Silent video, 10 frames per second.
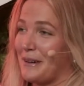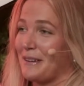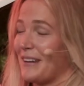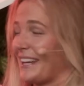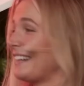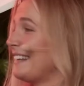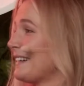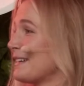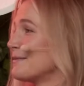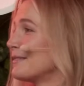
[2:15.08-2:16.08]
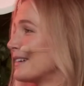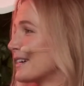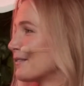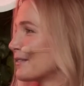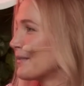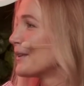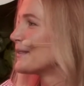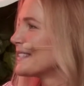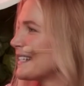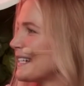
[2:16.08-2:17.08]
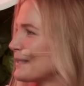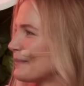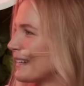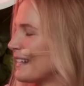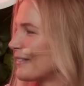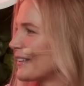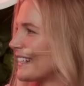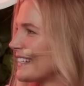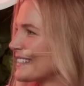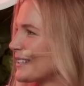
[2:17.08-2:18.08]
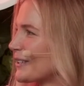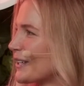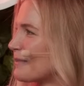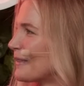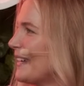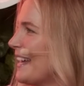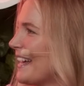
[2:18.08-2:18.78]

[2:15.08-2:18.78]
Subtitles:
luckily come far from those days, but nevertheless, the term